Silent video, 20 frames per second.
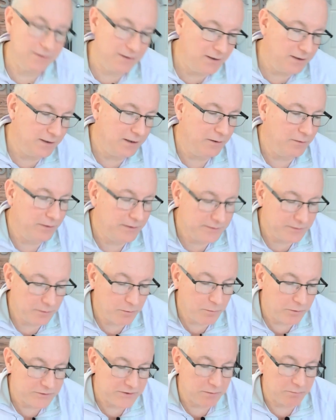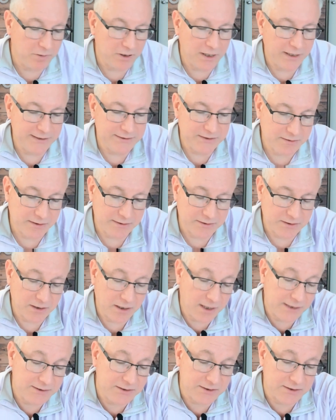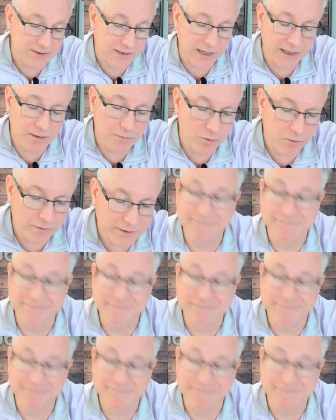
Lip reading: it almost implies, is it not sustainable?